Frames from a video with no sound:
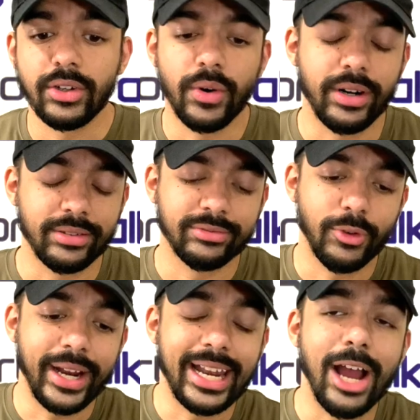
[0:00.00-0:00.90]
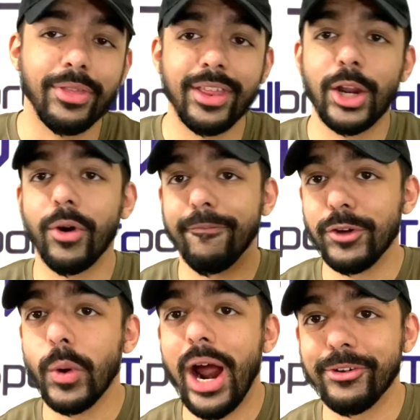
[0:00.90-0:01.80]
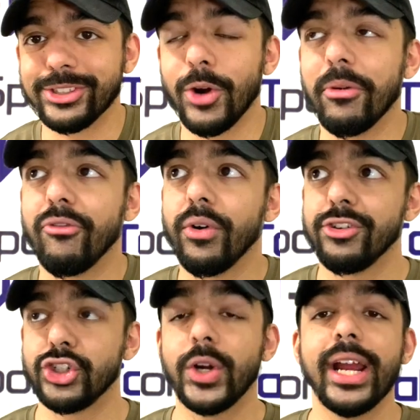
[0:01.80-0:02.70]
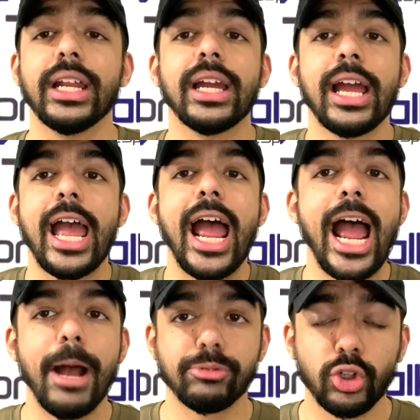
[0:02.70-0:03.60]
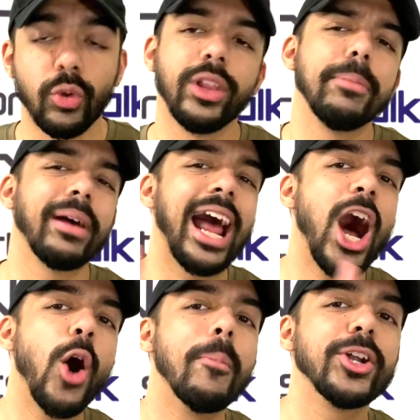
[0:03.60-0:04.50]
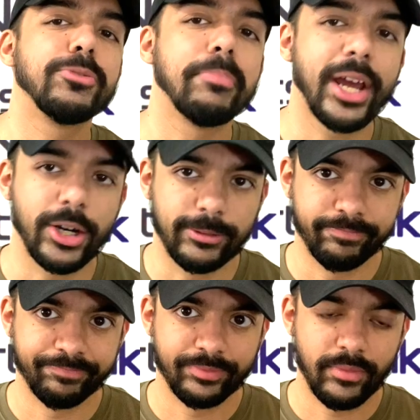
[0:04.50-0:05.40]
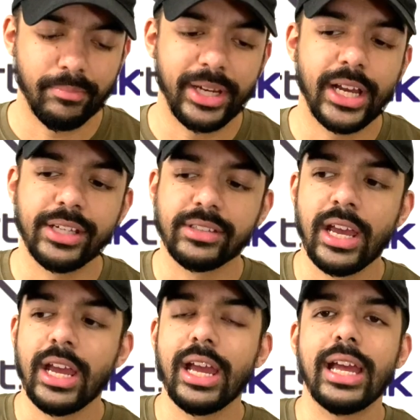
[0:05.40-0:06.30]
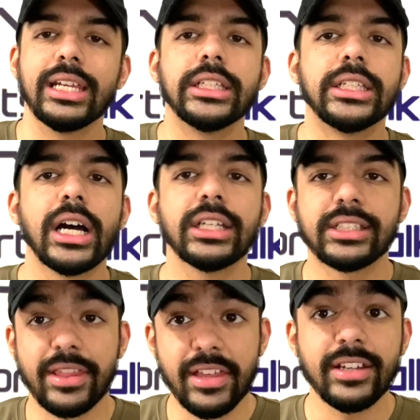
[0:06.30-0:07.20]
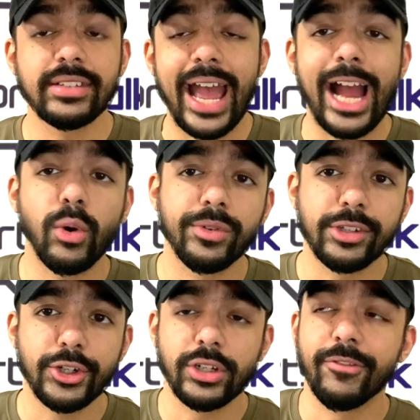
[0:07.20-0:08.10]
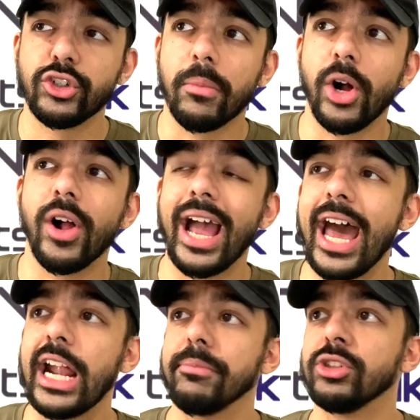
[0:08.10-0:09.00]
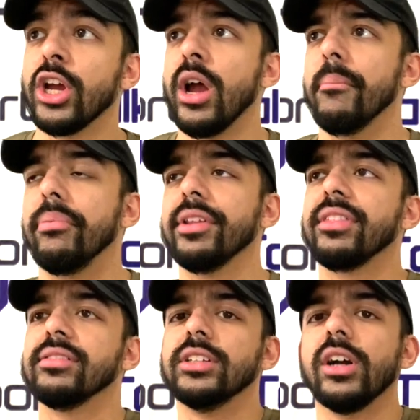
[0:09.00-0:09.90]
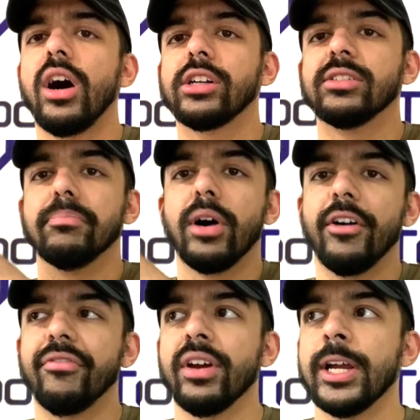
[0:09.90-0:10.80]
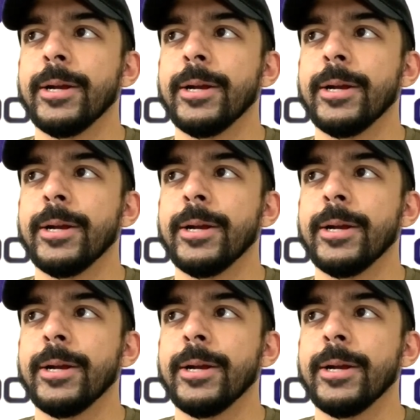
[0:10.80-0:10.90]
or right now, than they were a few hours ago before this trade. Absolutely. But how much better? Because does this acquisition of Jamal Adams put the Seahawks above